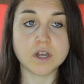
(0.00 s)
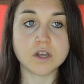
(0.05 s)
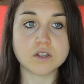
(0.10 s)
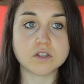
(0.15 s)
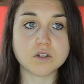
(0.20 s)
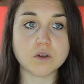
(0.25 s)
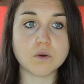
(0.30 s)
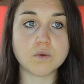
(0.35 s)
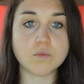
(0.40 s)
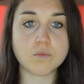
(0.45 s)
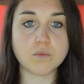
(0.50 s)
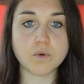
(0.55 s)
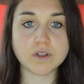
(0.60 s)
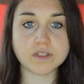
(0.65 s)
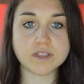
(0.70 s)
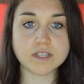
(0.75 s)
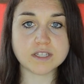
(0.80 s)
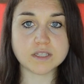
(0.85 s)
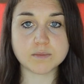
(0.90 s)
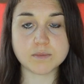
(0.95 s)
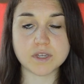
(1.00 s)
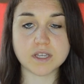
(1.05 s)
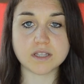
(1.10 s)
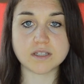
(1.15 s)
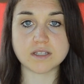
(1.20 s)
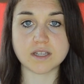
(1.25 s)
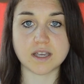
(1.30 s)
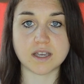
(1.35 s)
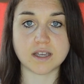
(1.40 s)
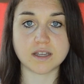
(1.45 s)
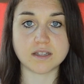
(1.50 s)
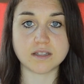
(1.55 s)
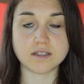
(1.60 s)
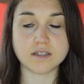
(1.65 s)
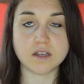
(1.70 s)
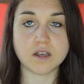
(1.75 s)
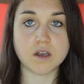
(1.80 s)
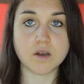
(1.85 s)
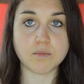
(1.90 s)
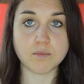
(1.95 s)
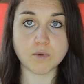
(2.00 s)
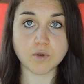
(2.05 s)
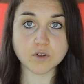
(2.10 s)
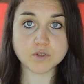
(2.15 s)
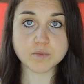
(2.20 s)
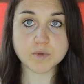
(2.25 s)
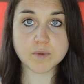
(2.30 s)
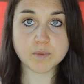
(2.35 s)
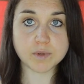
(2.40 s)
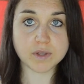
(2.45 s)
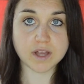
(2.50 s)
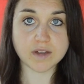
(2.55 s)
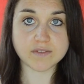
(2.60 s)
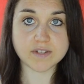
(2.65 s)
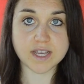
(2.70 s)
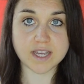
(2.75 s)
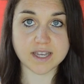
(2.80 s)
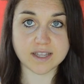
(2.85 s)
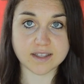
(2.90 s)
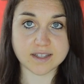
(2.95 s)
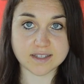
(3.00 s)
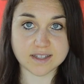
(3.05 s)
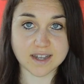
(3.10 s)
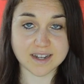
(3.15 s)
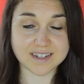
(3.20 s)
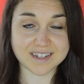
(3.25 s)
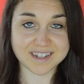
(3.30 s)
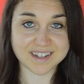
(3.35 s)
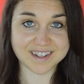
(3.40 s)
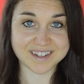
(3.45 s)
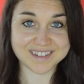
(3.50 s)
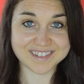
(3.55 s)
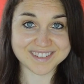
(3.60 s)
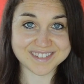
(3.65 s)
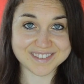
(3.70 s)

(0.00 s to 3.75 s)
So what this means is most people have taken this idea,